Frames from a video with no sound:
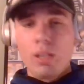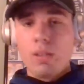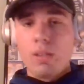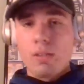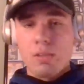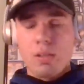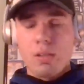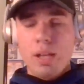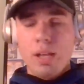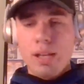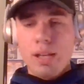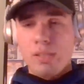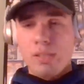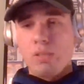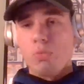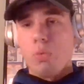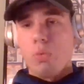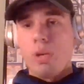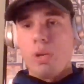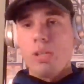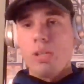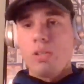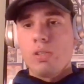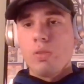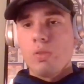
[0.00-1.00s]
This class is
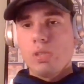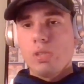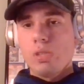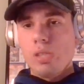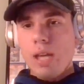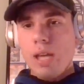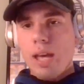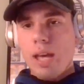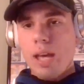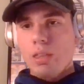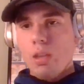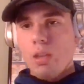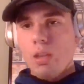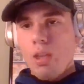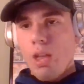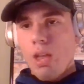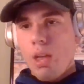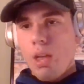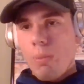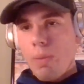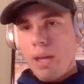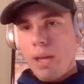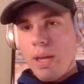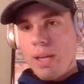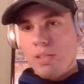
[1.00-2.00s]
way too stacked
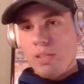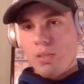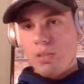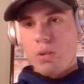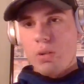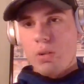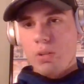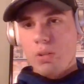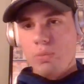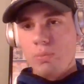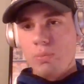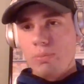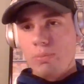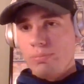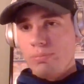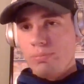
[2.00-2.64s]
to pass on him.